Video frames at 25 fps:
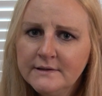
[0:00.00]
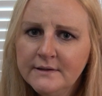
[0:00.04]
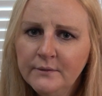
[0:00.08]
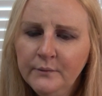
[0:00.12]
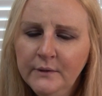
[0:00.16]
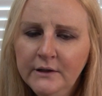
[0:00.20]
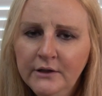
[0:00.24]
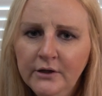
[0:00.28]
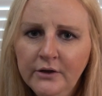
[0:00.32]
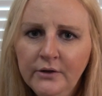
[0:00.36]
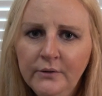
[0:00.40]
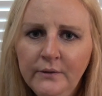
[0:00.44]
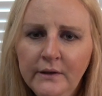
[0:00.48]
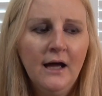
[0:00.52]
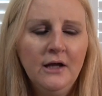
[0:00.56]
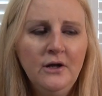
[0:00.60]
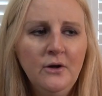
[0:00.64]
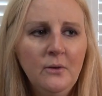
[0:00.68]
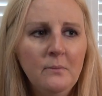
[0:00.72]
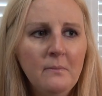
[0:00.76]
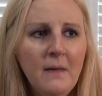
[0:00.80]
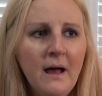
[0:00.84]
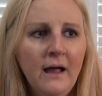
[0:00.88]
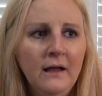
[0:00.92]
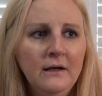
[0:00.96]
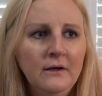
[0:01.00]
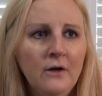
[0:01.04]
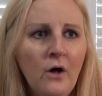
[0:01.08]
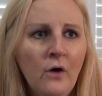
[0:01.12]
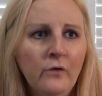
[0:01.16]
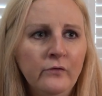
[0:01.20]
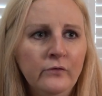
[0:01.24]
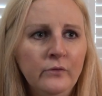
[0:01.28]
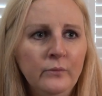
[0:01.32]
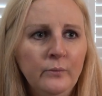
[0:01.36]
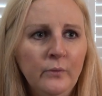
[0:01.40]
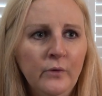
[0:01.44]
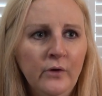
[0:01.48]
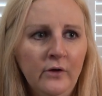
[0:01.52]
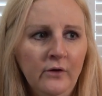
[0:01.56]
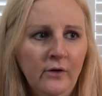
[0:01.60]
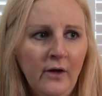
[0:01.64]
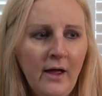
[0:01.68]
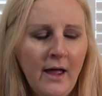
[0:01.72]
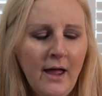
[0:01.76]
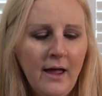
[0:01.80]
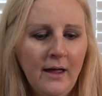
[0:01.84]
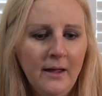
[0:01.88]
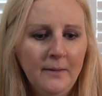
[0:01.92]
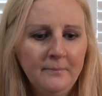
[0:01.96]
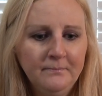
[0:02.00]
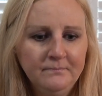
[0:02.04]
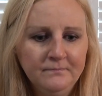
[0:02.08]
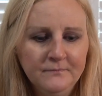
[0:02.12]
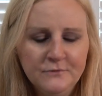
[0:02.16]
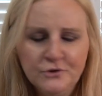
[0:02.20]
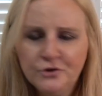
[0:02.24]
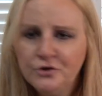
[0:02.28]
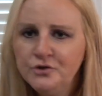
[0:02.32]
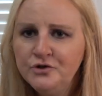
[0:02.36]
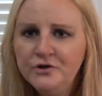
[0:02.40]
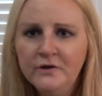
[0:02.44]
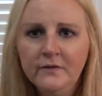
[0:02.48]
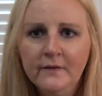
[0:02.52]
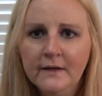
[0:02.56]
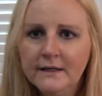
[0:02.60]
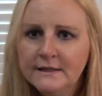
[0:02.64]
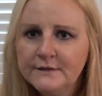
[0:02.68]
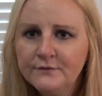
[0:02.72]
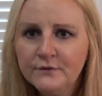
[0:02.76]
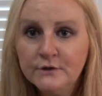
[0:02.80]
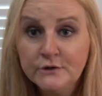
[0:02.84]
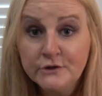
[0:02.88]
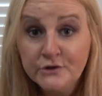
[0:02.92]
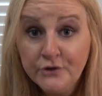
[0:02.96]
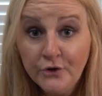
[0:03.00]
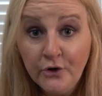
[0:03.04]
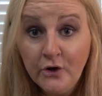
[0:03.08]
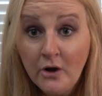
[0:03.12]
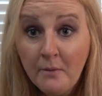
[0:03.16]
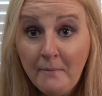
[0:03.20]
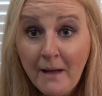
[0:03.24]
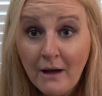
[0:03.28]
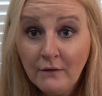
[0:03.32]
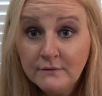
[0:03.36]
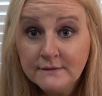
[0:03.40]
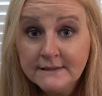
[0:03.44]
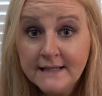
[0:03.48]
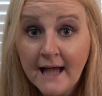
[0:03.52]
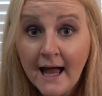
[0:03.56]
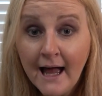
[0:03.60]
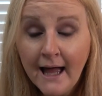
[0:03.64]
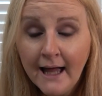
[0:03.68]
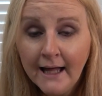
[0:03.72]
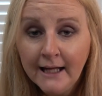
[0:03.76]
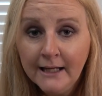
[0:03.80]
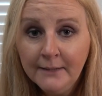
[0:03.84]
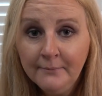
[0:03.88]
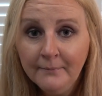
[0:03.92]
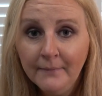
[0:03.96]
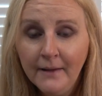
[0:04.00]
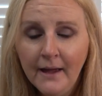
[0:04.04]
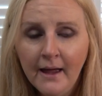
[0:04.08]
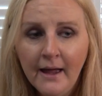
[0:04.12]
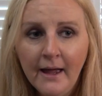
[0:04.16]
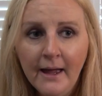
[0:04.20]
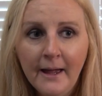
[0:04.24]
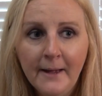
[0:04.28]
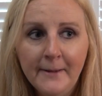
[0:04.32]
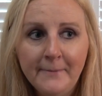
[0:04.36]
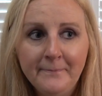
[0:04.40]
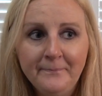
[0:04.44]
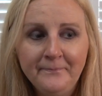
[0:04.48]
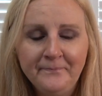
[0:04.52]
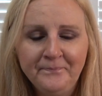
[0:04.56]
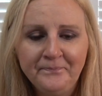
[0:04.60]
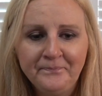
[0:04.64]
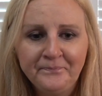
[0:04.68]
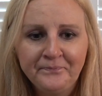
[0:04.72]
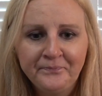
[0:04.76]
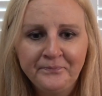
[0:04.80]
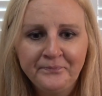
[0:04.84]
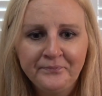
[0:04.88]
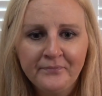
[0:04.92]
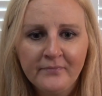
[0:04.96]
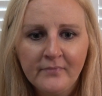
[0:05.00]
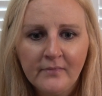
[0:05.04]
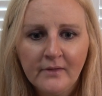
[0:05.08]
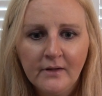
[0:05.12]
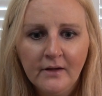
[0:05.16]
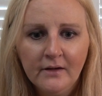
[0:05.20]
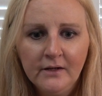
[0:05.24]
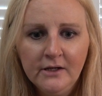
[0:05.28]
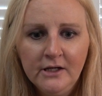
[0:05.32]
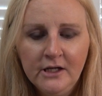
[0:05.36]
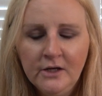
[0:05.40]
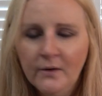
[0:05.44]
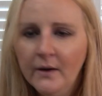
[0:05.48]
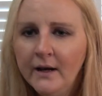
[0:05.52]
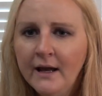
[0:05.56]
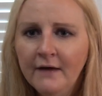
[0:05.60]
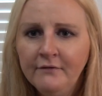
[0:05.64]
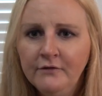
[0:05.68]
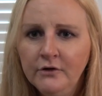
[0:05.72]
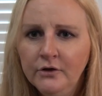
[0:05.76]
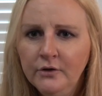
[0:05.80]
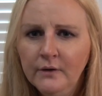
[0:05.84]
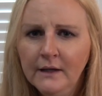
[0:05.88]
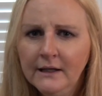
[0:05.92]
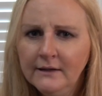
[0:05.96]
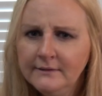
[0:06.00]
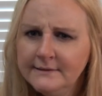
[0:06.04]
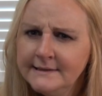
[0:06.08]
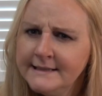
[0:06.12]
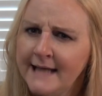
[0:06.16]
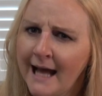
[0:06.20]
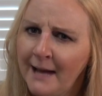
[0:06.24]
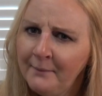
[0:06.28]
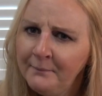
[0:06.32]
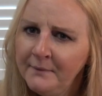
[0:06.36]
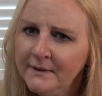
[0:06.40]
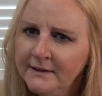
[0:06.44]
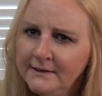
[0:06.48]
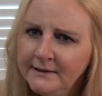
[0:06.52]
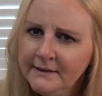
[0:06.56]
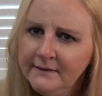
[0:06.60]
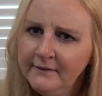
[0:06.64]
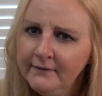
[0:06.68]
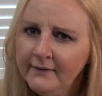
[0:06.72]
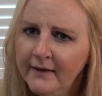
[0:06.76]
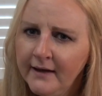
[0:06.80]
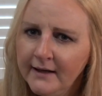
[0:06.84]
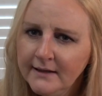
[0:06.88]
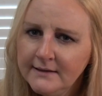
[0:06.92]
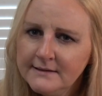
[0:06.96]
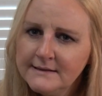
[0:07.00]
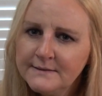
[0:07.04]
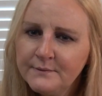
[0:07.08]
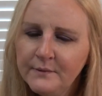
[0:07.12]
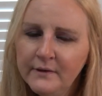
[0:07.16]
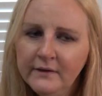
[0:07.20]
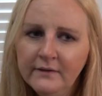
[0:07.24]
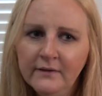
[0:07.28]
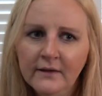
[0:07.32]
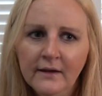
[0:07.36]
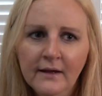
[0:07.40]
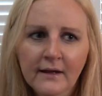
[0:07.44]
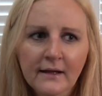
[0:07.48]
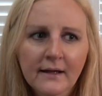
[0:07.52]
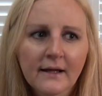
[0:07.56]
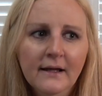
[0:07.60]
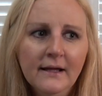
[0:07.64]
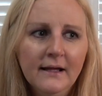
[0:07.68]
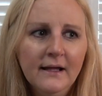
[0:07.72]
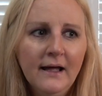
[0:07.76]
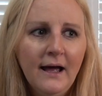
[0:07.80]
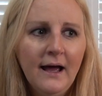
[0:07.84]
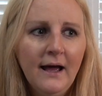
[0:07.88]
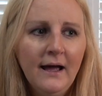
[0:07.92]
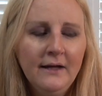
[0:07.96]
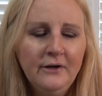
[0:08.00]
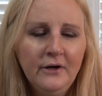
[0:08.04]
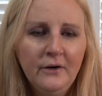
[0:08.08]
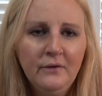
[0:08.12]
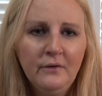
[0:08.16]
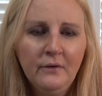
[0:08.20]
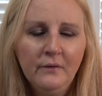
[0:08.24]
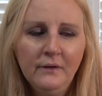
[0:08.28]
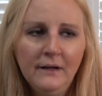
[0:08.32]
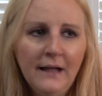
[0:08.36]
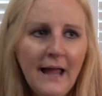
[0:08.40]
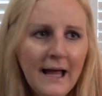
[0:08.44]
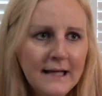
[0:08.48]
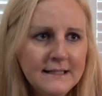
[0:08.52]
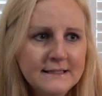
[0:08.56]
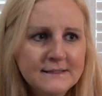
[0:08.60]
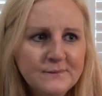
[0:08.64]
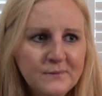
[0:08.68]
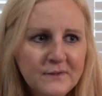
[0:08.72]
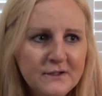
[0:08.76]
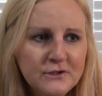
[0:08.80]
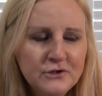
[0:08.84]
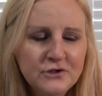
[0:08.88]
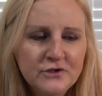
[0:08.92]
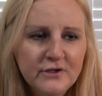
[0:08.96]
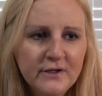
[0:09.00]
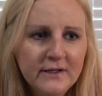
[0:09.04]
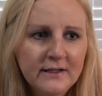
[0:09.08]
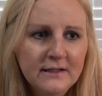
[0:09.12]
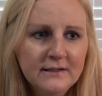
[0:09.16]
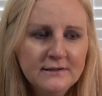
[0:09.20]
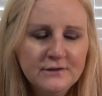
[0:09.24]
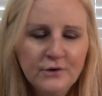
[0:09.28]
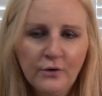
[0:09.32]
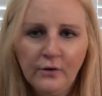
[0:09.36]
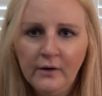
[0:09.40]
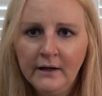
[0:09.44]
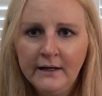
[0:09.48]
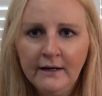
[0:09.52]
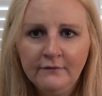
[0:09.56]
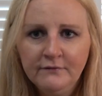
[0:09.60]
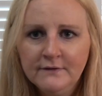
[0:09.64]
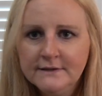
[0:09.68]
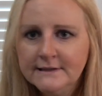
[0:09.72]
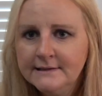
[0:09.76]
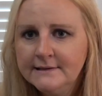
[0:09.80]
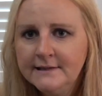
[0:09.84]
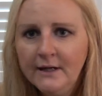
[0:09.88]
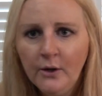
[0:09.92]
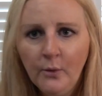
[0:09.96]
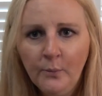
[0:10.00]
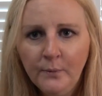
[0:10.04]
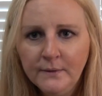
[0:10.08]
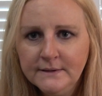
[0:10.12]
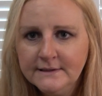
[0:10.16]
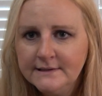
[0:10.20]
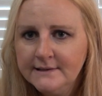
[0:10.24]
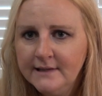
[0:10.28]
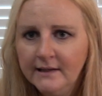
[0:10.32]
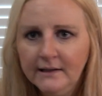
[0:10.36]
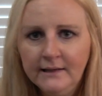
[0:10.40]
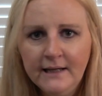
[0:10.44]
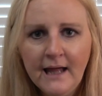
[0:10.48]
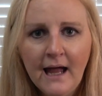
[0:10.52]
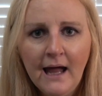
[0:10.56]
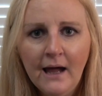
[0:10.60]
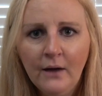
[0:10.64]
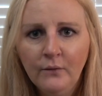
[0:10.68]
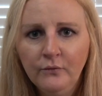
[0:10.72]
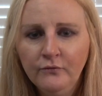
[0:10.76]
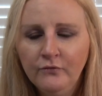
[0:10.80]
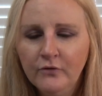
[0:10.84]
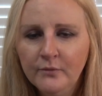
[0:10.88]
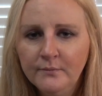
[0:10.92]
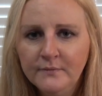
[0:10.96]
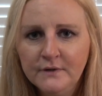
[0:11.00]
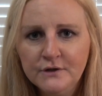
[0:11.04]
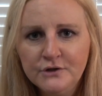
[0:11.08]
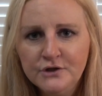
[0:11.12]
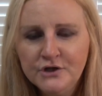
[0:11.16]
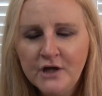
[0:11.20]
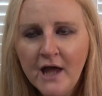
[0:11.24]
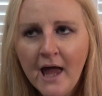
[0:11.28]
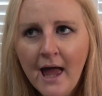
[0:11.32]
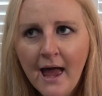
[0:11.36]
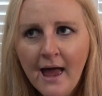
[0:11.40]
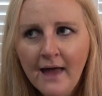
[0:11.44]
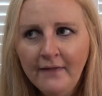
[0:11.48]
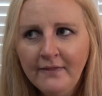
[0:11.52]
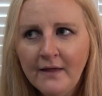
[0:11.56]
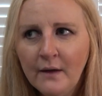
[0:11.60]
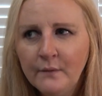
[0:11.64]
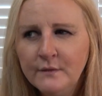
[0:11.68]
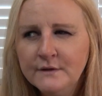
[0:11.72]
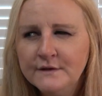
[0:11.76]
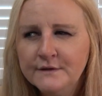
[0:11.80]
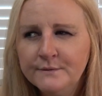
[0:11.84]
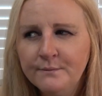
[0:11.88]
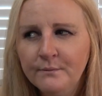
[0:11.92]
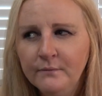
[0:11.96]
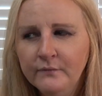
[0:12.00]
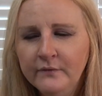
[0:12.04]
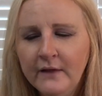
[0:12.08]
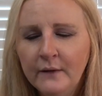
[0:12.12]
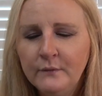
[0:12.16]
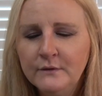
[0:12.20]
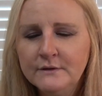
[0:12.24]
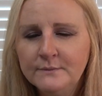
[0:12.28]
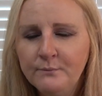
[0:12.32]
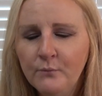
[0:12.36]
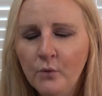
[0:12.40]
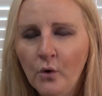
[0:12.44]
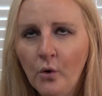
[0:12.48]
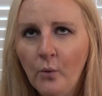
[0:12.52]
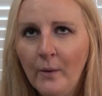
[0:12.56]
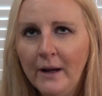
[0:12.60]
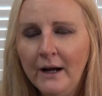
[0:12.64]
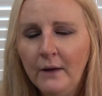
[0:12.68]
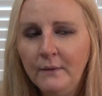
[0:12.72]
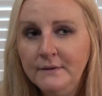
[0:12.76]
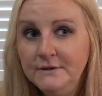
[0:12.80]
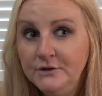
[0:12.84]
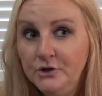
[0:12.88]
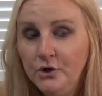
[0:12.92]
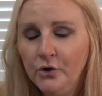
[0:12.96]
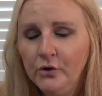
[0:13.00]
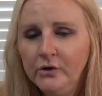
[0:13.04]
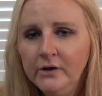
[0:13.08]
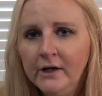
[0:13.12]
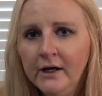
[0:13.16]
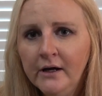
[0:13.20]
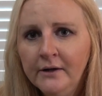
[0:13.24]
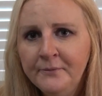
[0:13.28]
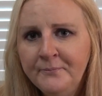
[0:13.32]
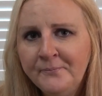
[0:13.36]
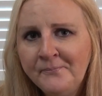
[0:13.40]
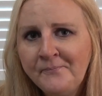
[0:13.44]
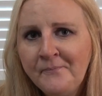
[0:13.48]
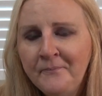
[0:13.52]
that we do. I know mine often were touching things for a certain amount of time. I'd have to do little tapping things with, I don't know, light switches, or I'd have to sit up and sit down from the chair. That was more when I was younger.